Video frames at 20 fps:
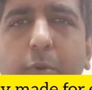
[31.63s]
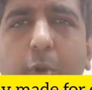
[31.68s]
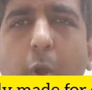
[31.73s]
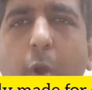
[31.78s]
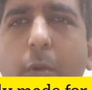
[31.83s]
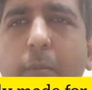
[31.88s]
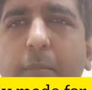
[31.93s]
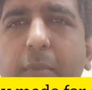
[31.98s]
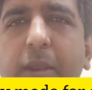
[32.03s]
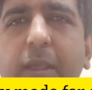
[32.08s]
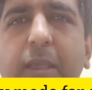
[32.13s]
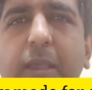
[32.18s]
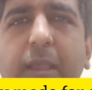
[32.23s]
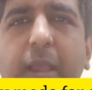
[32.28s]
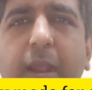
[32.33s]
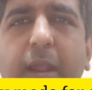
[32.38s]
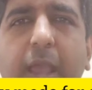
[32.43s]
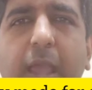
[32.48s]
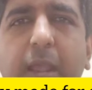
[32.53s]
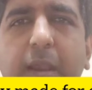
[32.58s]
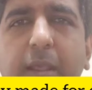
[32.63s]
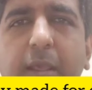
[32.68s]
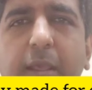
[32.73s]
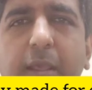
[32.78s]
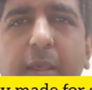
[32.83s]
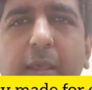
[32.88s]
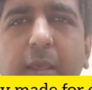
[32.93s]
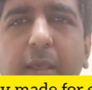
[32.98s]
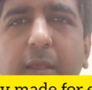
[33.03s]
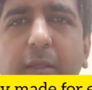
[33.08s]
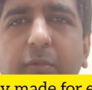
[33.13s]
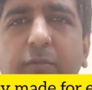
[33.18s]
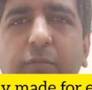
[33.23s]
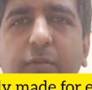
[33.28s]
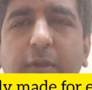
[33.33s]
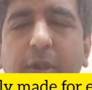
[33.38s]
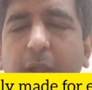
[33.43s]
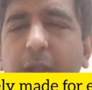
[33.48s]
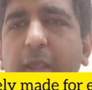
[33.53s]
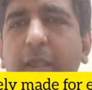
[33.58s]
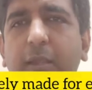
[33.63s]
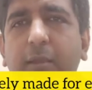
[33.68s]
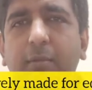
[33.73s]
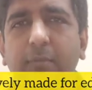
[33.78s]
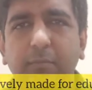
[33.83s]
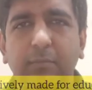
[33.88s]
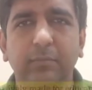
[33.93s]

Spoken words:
Tom, Dick and Harry is running,